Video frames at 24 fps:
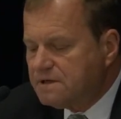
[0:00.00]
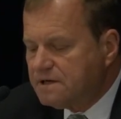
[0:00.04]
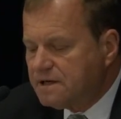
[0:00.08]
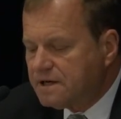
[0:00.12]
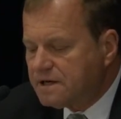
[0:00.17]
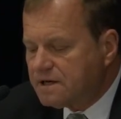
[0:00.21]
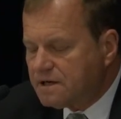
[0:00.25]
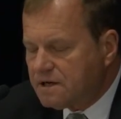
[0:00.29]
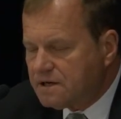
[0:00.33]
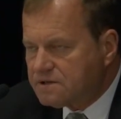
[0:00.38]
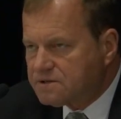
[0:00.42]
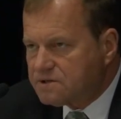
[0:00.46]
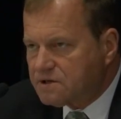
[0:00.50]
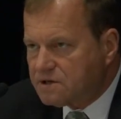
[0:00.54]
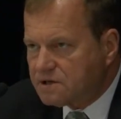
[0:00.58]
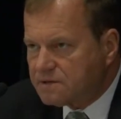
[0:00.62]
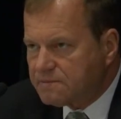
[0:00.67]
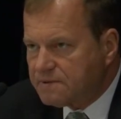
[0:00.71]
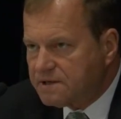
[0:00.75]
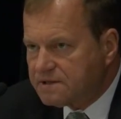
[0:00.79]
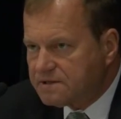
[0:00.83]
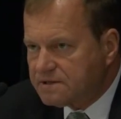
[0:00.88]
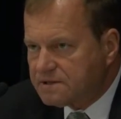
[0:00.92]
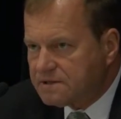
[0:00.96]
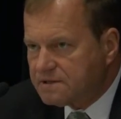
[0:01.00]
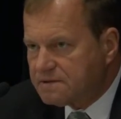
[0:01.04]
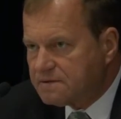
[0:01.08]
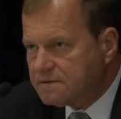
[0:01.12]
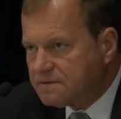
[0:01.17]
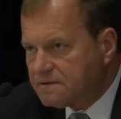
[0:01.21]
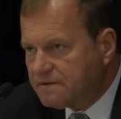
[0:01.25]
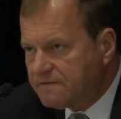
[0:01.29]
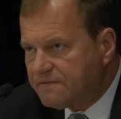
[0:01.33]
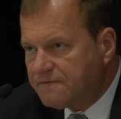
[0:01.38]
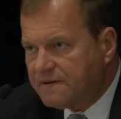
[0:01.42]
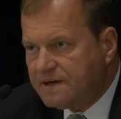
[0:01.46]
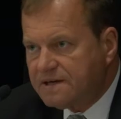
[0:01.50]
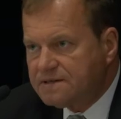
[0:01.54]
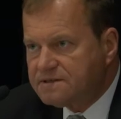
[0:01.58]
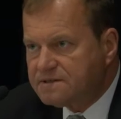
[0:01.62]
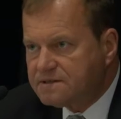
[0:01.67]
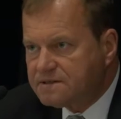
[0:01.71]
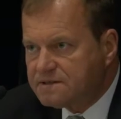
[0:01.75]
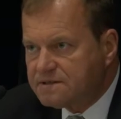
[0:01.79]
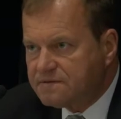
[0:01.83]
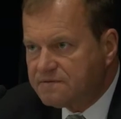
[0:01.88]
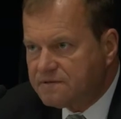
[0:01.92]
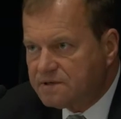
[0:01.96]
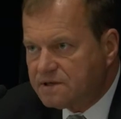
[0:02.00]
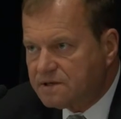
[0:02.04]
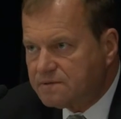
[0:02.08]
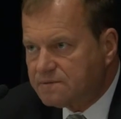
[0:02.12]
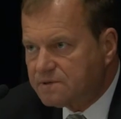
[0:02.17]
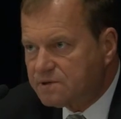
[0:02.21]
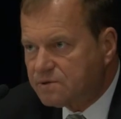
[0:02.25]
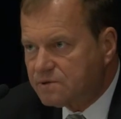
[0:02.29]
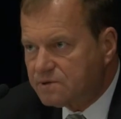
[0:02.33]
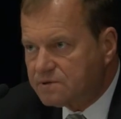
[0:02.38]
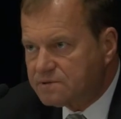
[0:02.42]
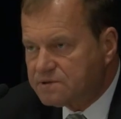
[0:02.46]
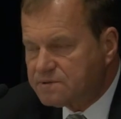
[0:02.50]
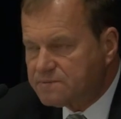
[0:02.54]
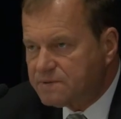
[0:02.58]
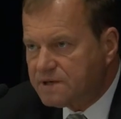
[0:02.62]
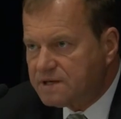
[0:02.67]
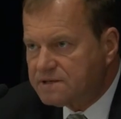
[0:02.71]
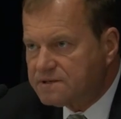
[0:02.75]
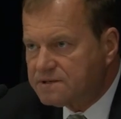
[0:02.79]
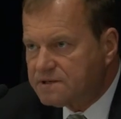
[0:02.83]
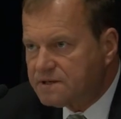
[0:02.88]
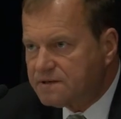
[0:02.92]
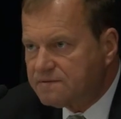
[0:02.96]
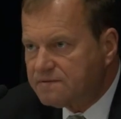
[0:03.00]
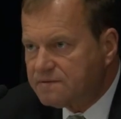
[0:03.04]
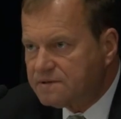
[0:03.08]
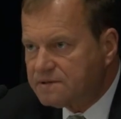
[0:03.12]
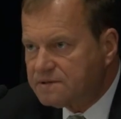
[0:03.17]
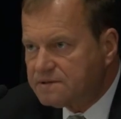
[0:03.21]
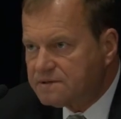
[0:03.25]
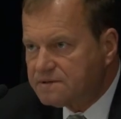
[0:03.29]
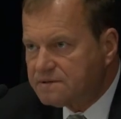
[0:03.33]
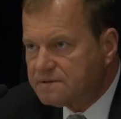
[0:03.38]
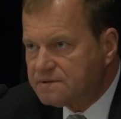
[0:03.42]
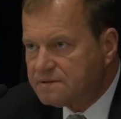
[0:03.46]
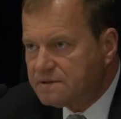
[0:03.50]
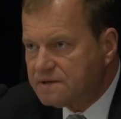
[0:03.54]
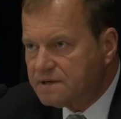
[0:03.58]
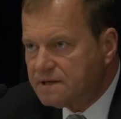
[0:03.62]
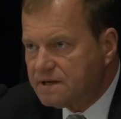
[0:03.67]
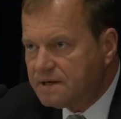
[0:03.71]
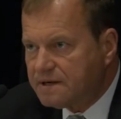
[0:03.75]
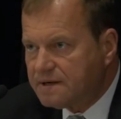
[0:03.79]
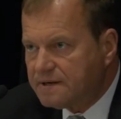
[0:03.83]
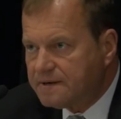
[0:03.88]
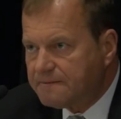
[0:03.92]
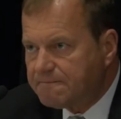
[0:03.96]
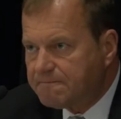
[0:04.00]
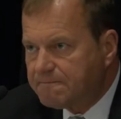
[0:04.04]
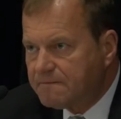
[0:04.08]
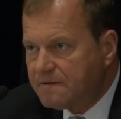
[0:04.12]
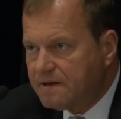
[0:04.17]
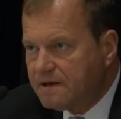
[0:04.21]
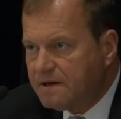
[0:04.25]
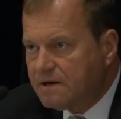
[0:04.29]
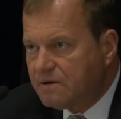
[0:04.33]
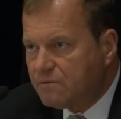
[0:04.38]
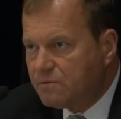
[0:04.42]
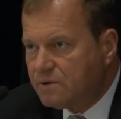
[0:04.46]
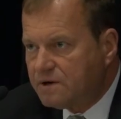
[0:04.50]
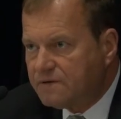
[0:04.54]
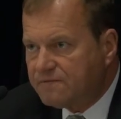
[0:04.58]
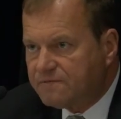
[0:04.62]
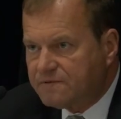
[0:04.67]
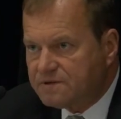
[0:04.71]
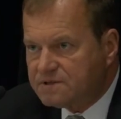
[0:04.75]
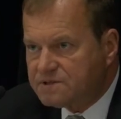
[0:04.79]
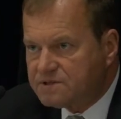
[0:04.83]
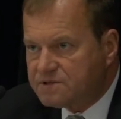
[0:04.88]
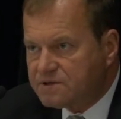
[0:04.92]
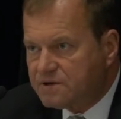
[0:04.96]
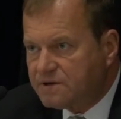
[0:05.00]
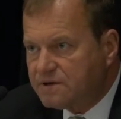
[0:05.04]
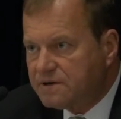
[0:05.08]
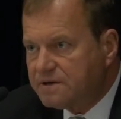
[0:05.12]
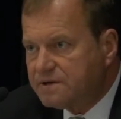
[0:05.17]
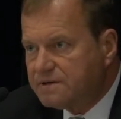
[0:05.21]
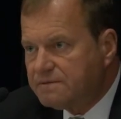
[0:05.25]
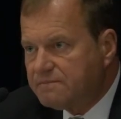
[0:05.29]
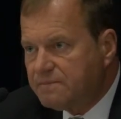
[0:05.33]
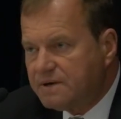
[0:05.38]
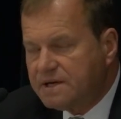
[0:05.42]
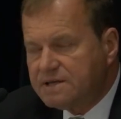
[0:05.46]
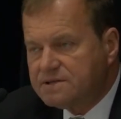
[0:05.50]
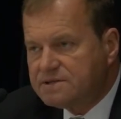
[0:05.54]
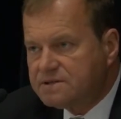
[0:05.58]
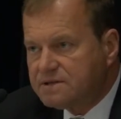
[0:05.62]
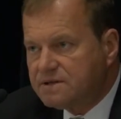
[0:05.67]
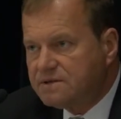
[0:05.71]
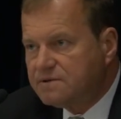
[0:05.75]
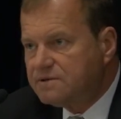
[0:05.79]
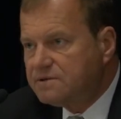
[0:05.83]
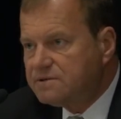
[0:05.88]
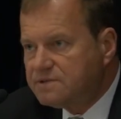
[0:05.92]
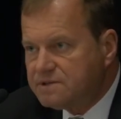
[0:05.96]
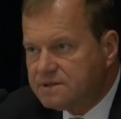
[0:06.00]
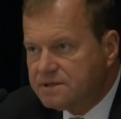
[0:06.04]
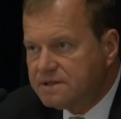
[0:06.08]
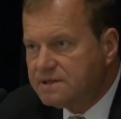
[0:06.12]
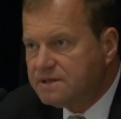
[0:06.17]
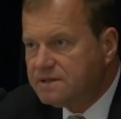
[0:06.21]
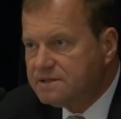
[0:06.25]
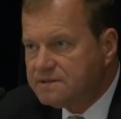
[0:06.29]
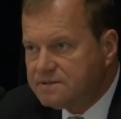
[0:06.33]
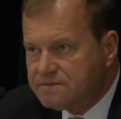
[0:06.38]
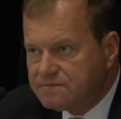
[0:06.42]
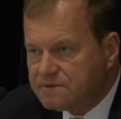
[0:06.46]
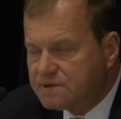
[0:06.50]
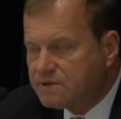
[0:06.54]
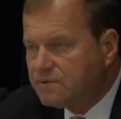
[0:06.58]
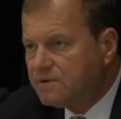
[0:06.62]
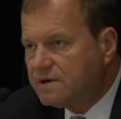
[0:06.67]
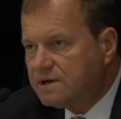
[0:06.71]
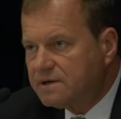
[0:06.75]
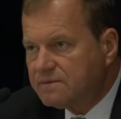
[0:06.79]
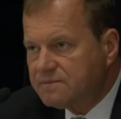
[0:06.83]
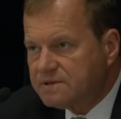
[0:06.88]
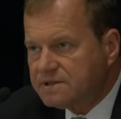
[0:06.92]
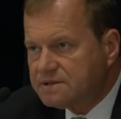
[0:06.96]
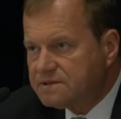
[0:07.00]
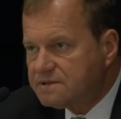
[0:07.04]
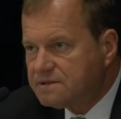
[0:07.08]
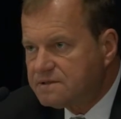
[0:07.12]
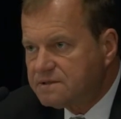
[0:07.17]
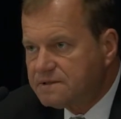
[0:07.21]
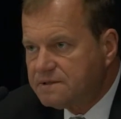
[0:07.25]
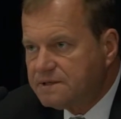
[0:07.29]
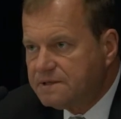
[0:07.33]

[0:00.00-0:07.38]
And I'll talk about the phases of the Army Quick Response Office when it first started, based on urgent needs and requirements,